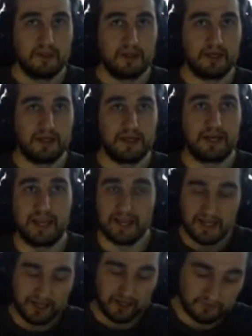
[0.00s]

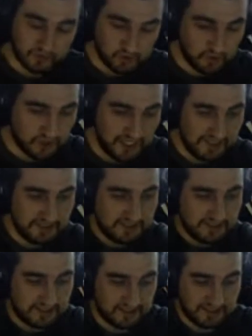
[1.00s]
Again, I come to you
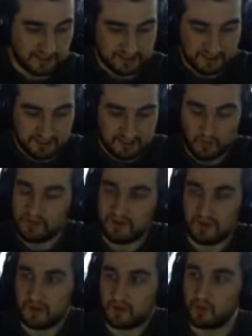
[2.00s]
guys with a